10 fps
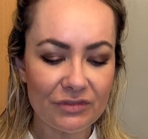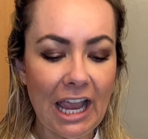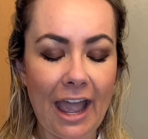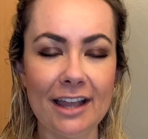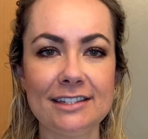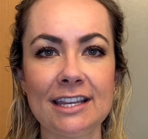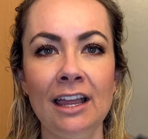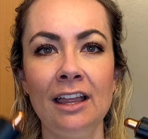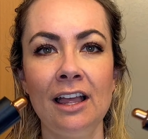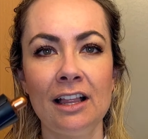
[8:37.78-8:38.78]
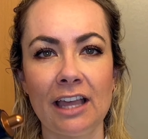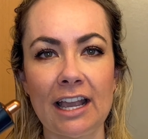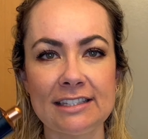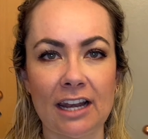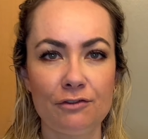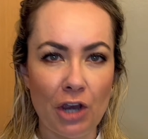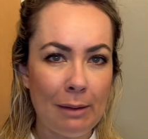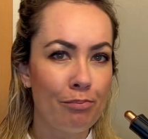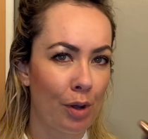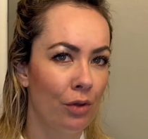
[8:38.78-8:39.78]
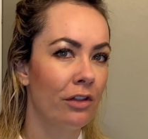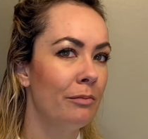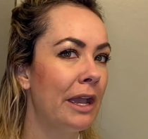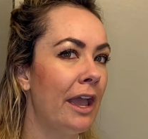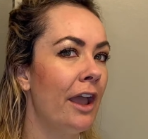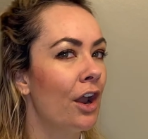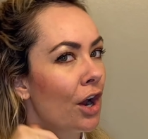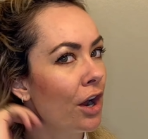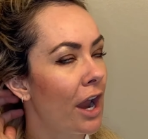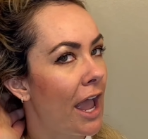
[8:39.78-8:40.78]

And like I said, I've tried both on my hair